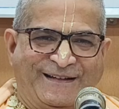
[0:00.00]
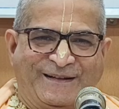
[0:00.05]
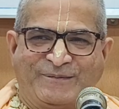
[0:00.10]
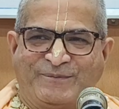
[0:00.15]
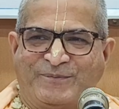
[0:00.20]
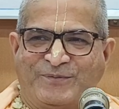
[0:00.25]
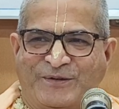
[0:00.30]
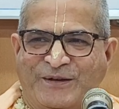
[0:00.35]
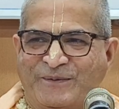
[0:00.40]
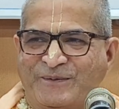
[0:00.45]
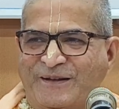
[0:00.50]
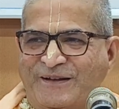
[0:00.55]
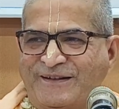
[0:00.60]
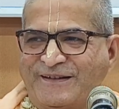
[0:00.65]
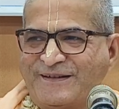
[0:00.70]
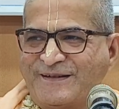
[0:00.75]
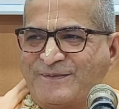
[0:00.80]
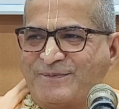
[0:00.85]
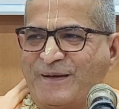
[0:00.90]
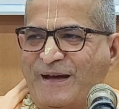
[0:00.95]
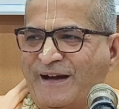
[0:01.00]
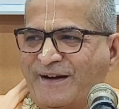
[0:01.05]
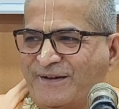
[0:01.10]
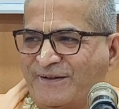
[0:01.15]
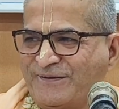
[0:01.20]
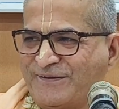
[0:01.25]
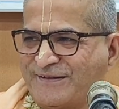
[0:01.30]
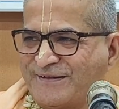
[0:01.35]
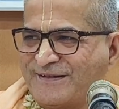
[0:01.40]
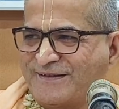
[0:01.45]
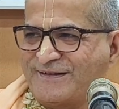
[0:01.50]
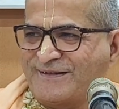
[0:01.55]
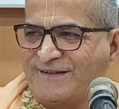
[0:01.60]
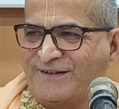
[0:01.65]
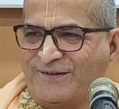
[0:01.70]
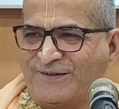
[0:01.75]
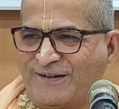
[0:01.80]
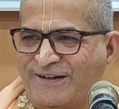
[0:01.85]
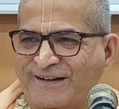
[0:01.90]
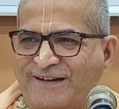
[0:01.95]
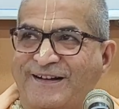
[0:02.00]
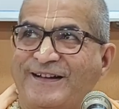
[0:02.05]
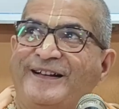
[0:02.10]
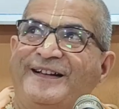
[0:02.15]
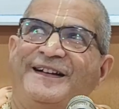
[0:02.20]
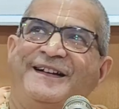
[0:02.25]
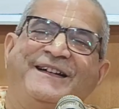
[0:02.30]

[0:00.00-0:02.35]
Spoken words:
And put him on his back of his Garuda